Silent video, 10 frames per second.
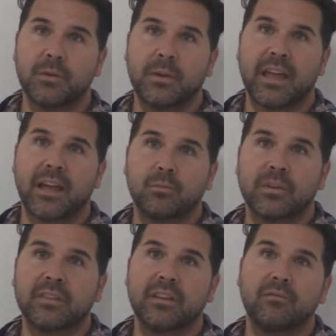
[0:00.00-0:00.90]
that we had
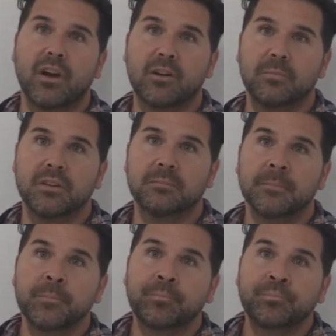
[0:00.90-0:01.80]
with the environment.
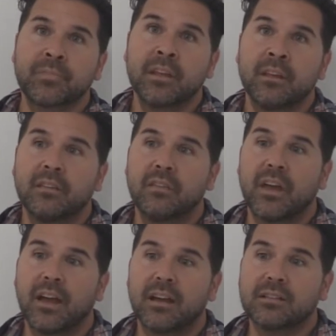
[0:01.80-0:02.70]

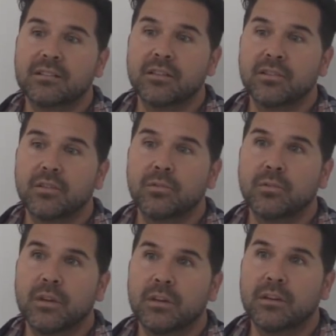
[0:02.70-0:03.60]
That, you know,